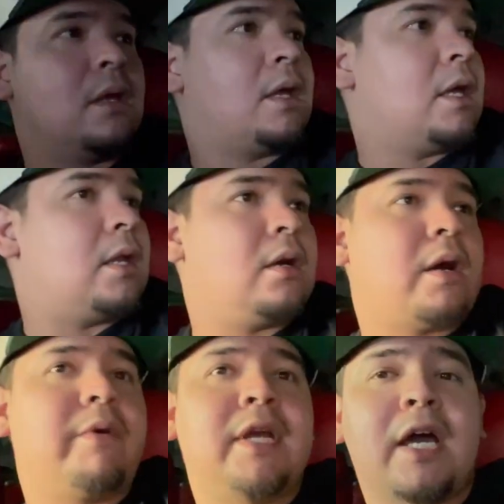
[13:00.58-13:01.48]
And I
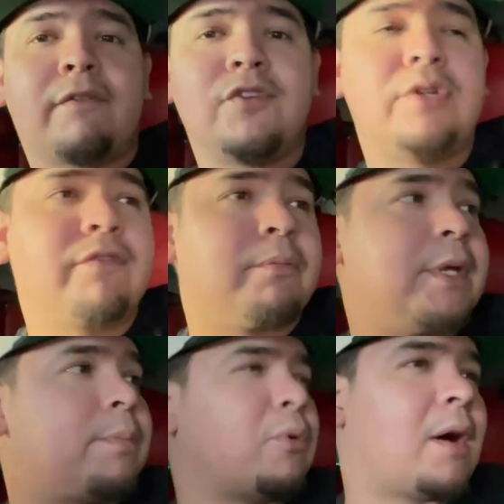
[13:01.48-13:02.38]
already got a few different
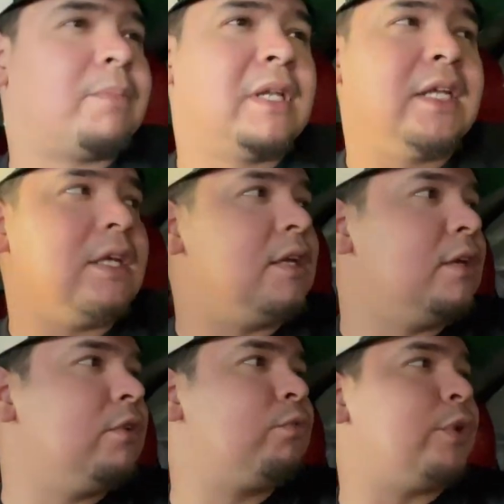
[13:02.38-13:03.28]
people. I
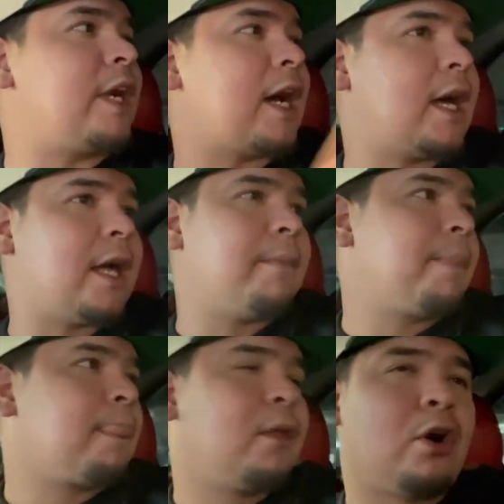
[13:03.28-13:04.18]
believe we got
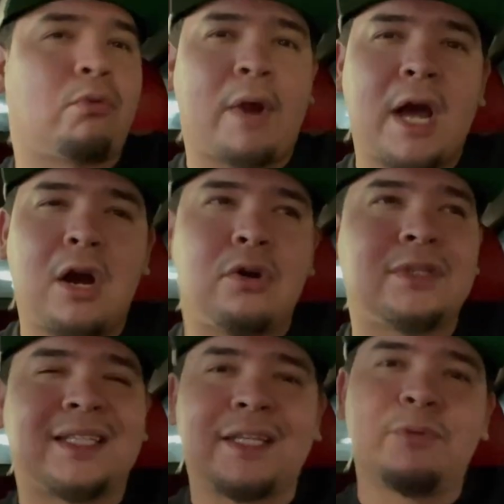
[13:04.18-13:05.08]
around,
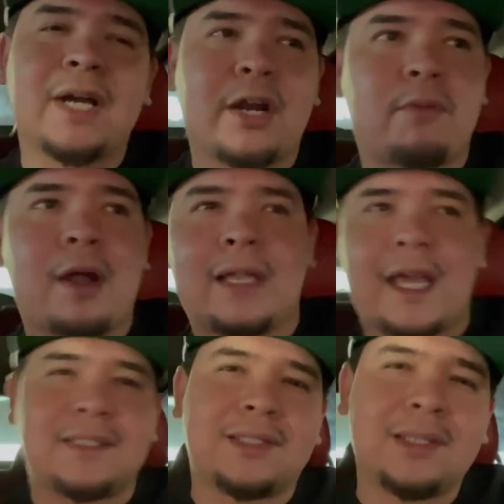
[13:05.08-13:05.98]
I think we got around
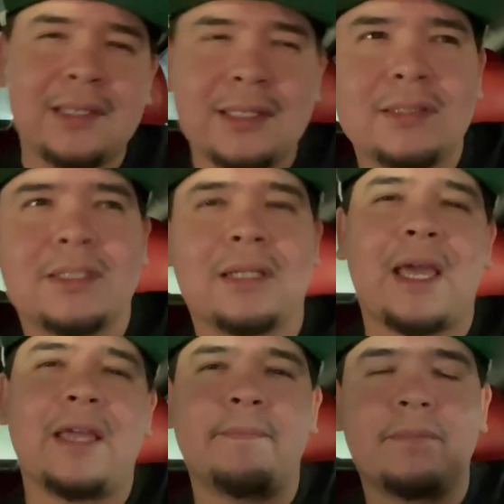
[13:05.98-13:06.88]
like 10 to
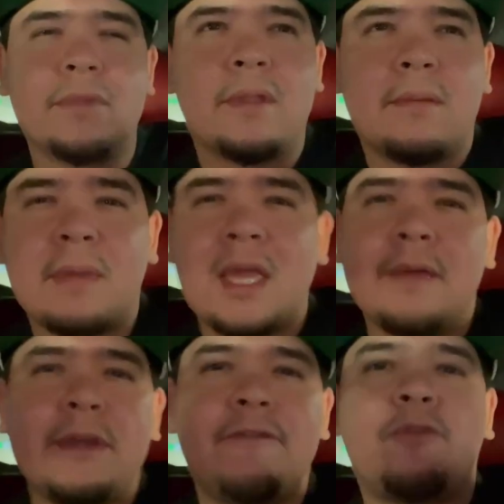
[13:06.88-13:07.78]
like
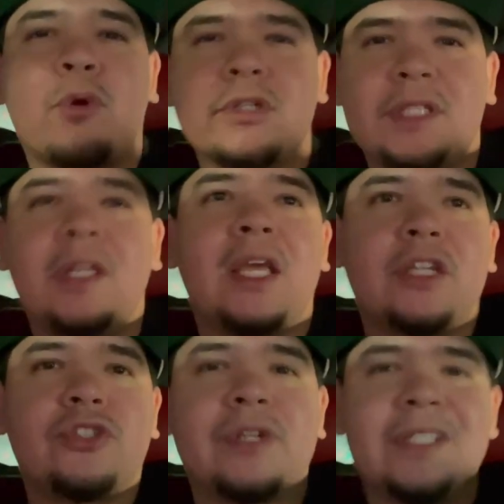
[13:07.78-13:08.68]
maybe 14
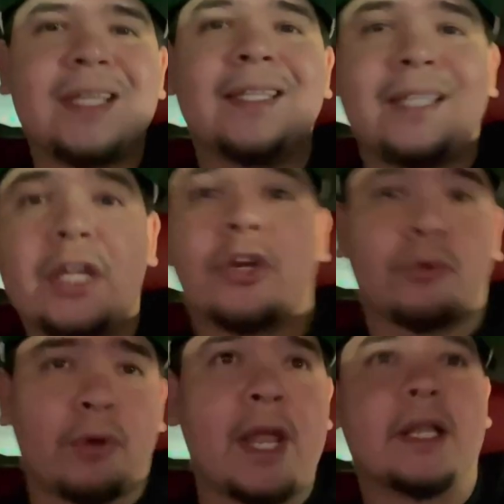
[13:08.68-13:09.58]
entries that did it
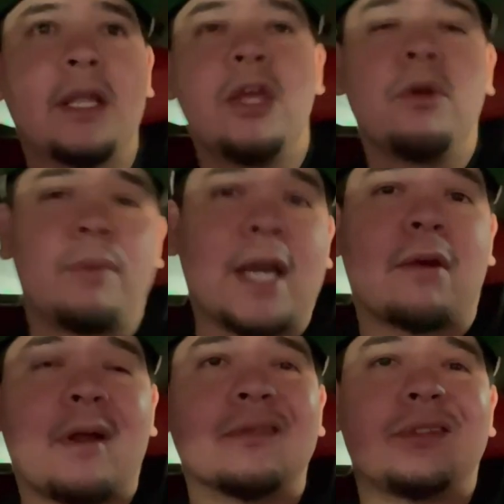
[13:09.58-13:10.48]
correct. We got
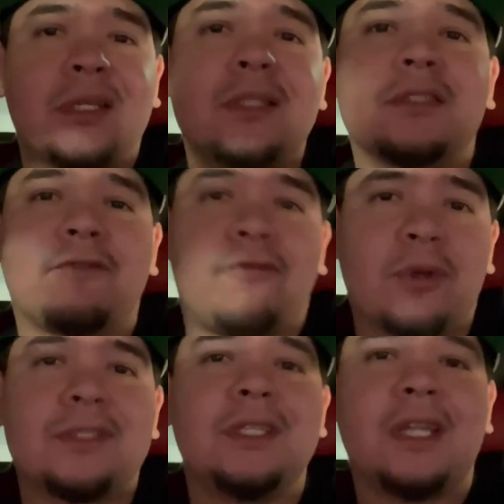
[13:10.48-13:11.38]
around 10 to
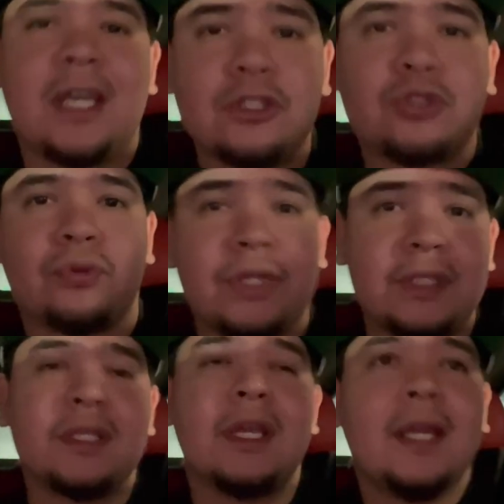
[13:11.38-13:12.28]
14
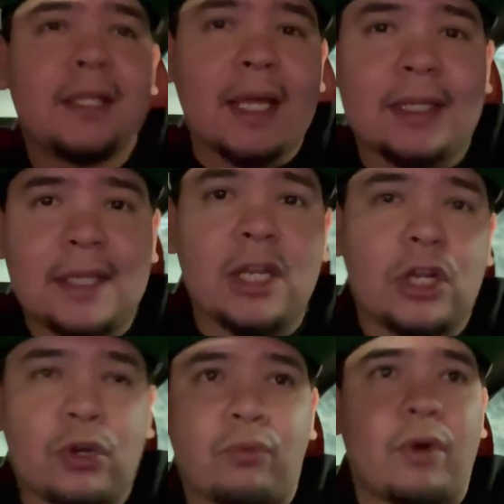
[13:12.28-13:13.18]
entries that did it
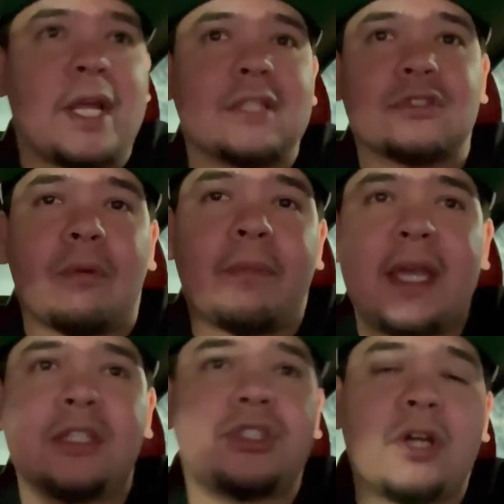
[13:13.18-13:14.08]
correct. So
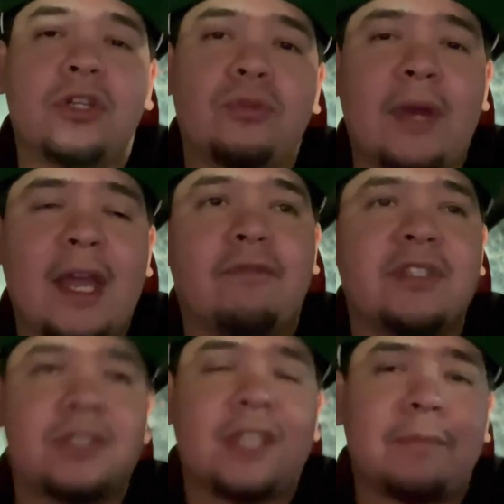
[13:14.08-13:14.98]
make sure y'all do every
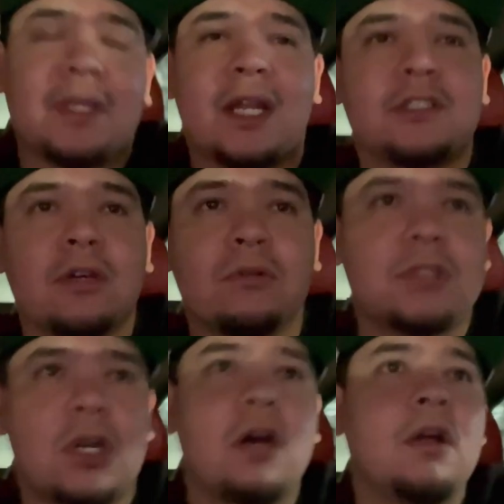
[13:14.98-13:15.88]
step that I told
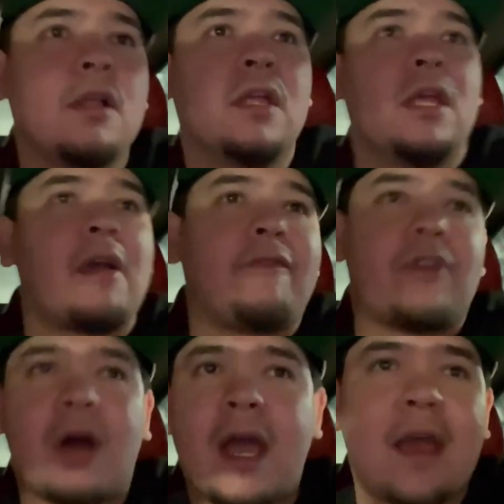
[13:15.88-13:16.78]
y'all. If
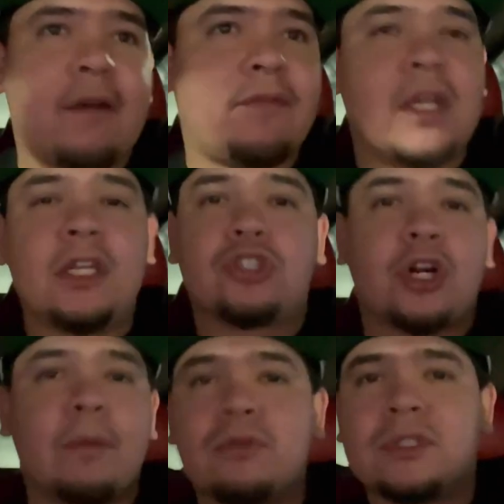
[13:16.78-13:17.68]
y'all have any
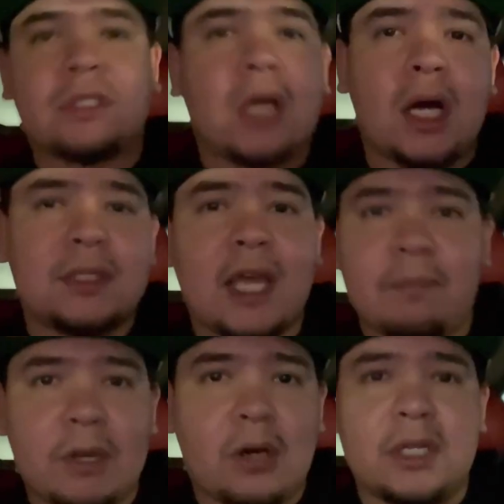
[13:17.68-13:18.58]
troubles, just contact
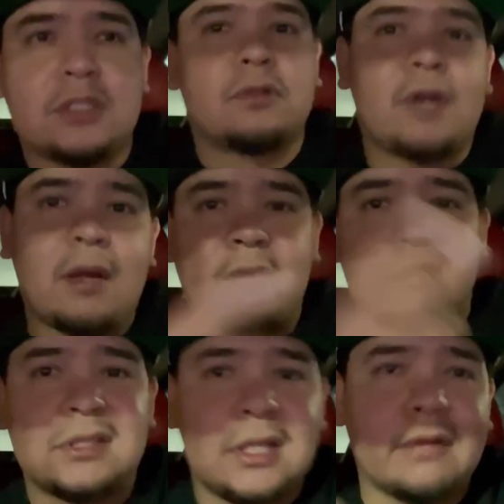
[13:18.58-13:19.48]
me on Instagram. Y'all
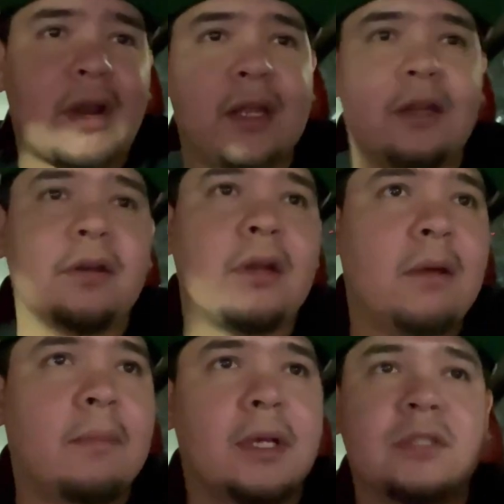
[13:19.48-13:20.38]
see it right here,
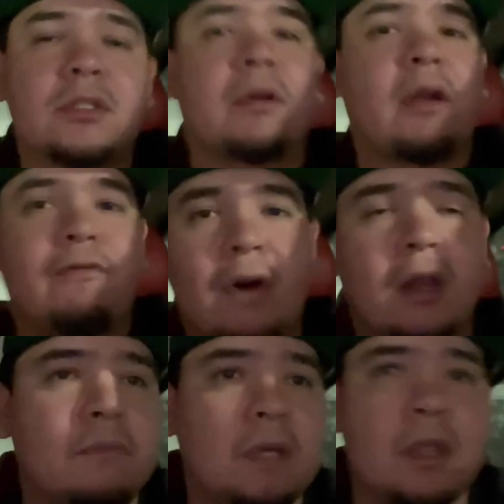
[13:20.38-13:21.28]
my Instagram.
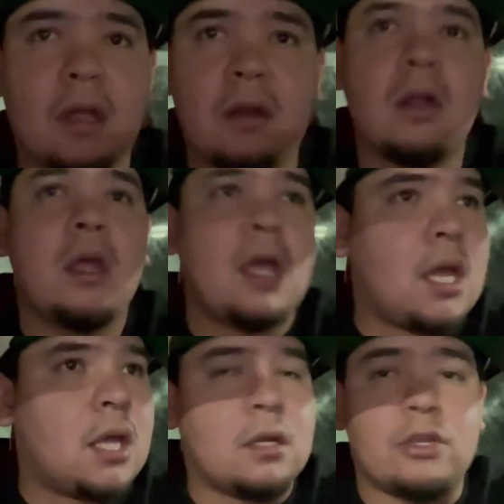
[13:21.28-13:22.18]
Follow me there.
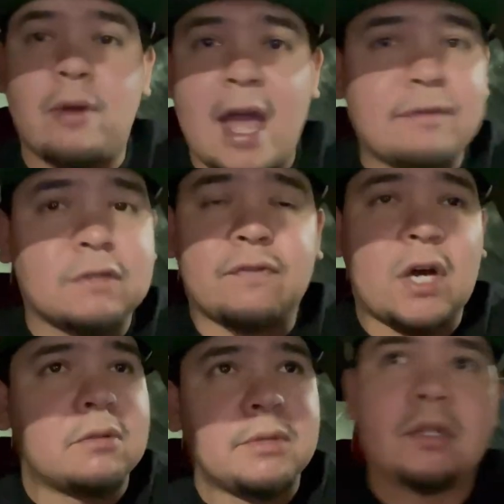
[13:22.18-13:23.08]
And you have to
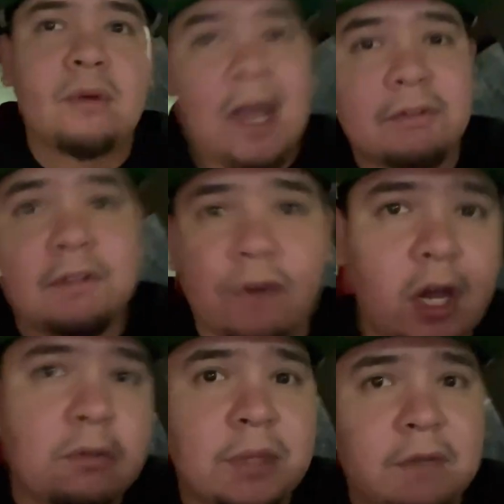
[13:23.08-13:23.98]
follow me. You have to
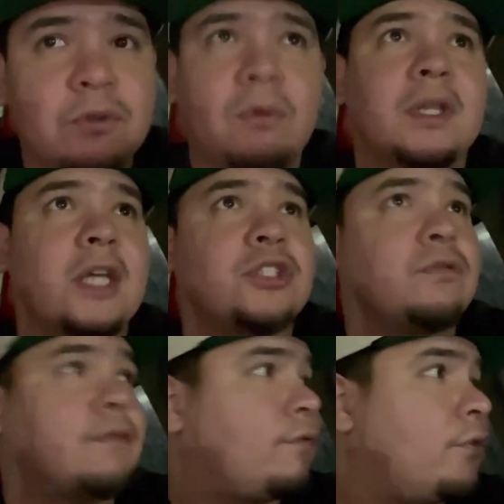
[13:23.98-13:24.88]
follow me if you want that shoe
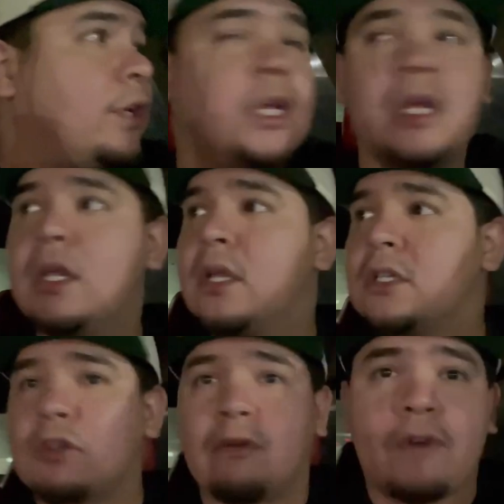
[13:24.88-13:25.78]
for free.
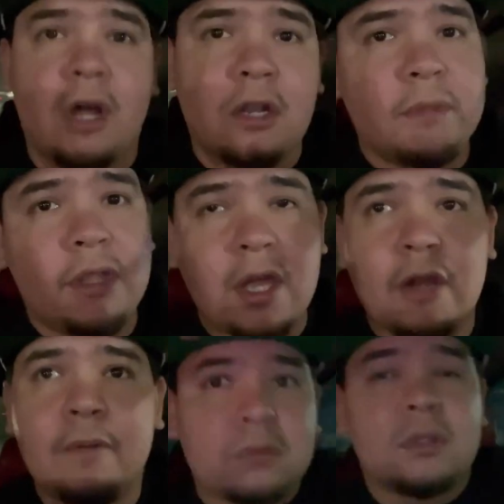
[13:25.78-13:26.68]
So follow me there.